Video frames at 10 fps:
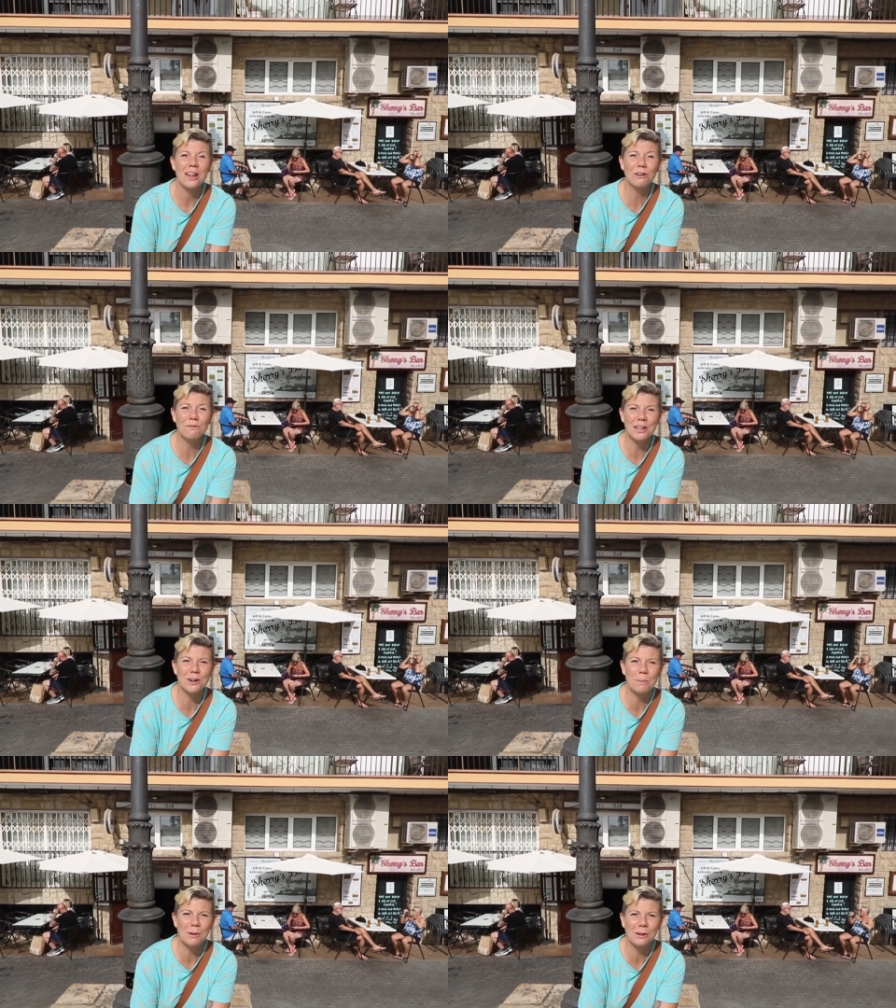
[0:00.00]
A lovely
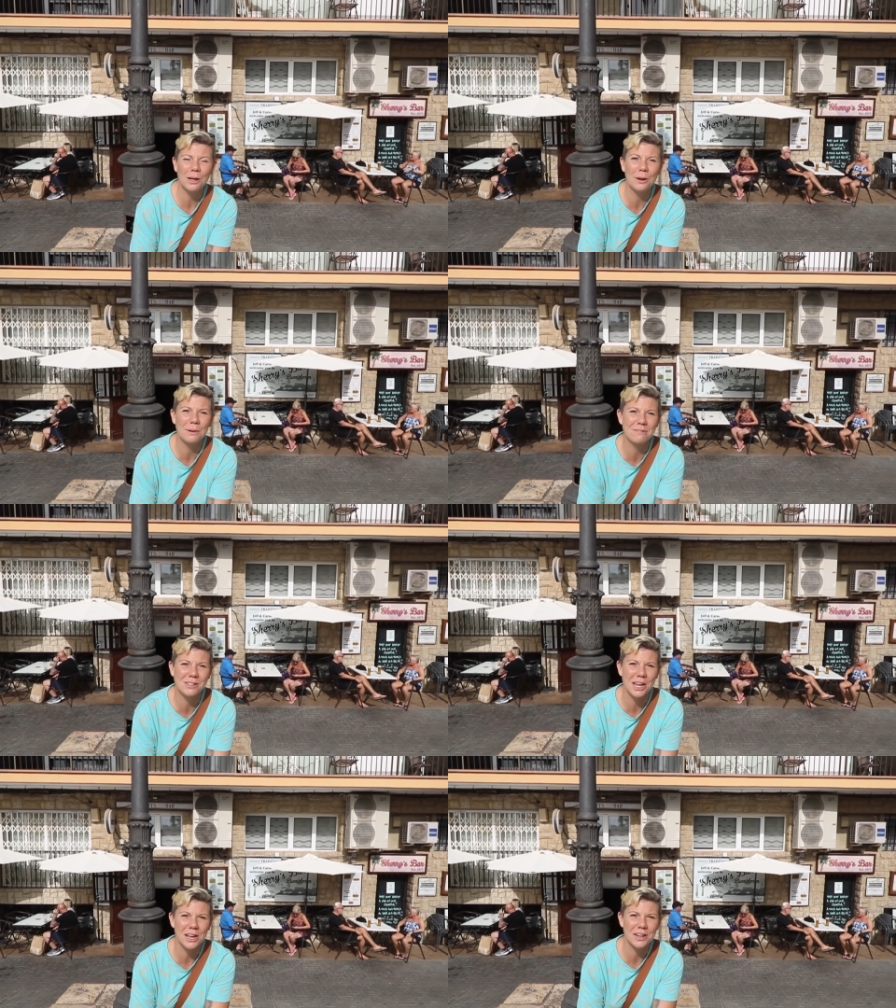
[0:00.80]
couple who
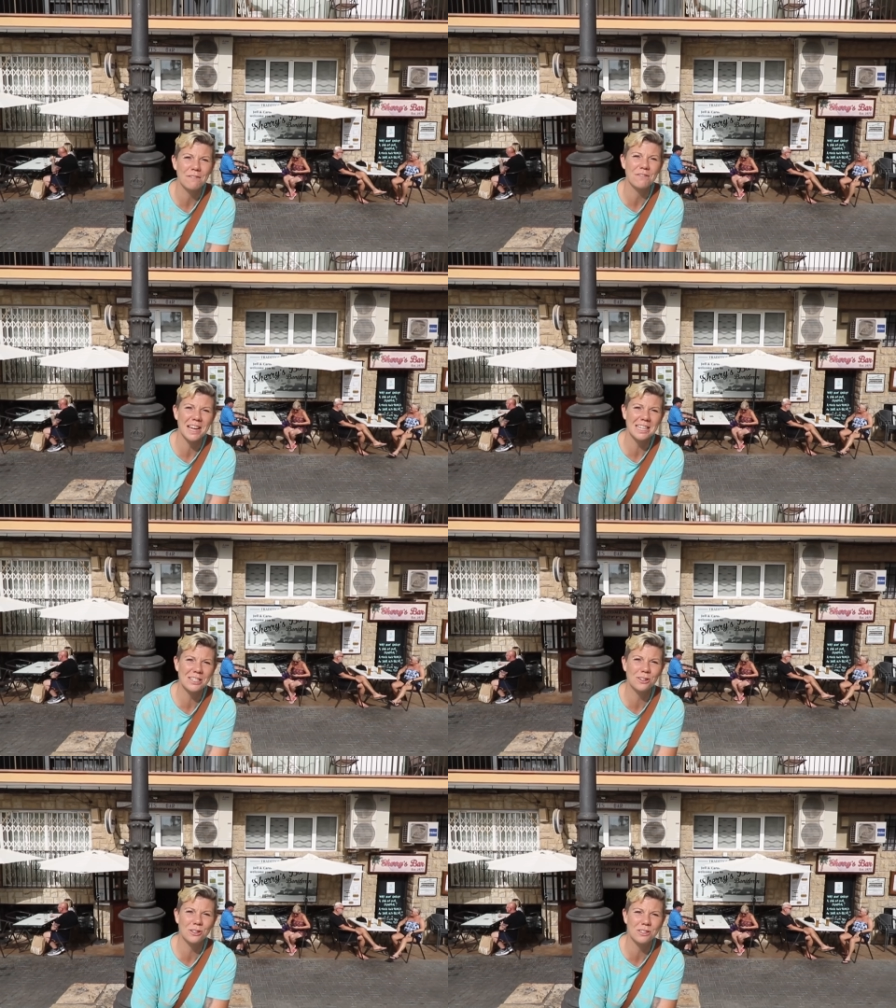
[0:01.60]
have turned
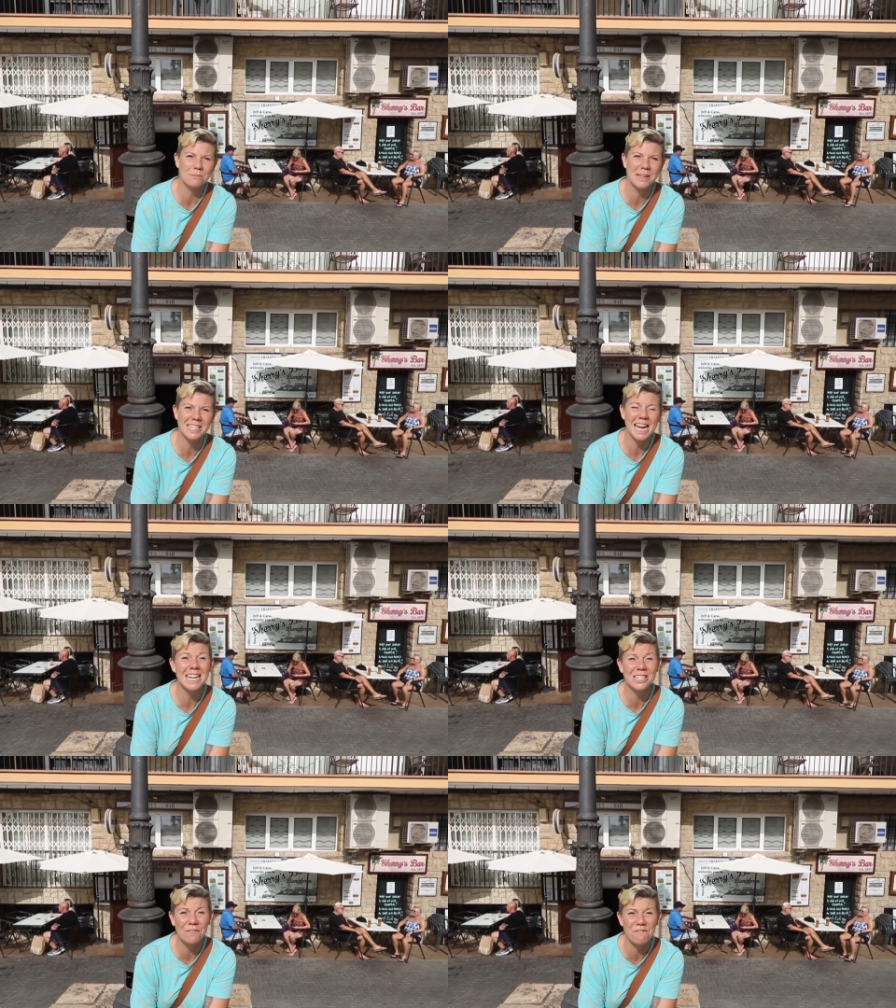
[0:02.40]
Fiesta customers into